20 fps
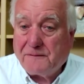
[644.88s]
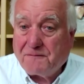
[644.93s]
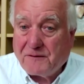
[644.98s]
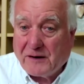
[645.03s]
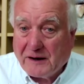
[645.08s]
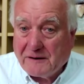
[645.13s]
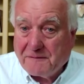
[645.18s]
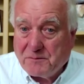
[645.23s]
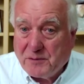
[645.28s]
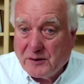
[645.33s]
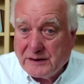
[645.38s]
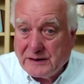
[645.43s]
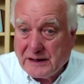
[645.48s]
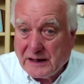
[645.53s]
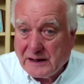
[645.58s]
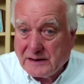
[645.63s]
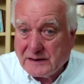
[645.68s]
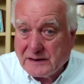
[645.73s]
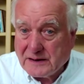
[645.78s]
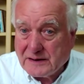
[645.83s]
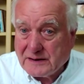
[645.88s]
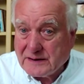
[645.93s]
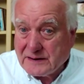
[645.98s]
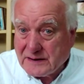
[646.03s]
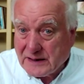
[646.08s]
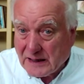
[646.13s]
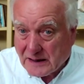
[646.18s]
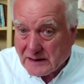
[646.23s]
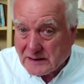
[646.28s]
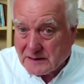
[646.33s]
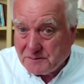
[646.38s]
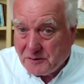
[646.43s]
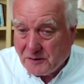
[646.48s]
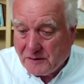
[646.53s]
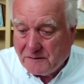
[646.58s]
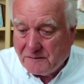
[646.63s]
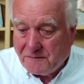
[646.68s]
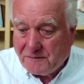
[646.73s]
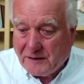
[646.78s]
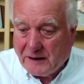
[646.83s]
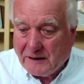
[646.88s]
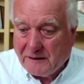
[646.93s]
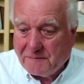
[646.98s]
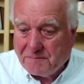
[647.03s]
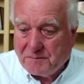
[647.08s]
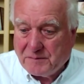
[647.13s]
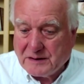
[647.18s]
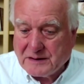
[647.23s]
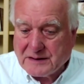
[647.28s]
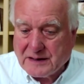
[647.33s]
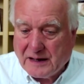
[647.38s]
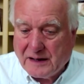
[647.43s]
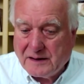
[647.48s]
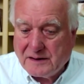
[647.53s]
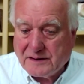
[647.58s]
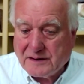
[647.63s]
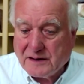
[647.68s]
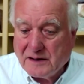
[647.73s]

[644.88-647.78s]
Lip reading: 5.8% to 6.5%.